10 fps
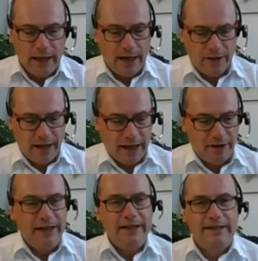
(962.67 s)
then
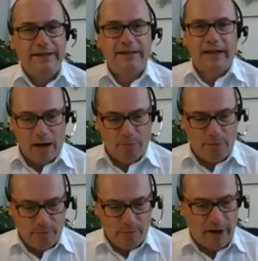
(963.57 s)
these
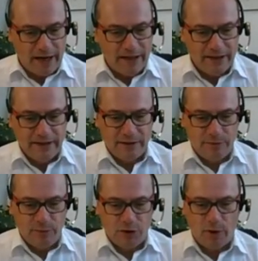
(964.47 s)
apprentices,
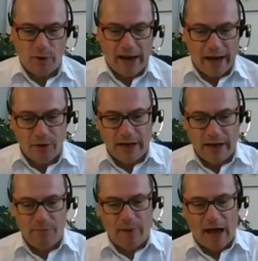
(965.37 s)
which were
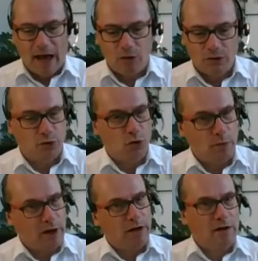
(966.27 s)
educated by August
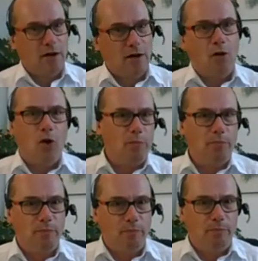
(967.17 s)
Löber, all
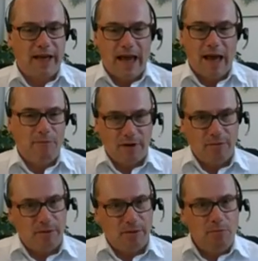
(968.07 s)
became
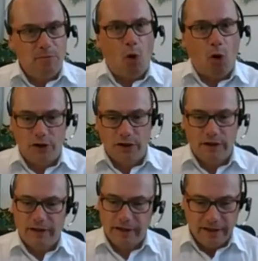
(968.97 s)
the
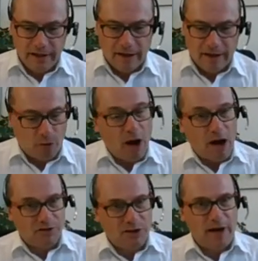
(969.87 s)
important
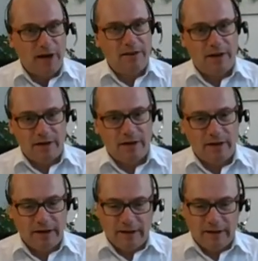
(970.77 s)
craftsmen, the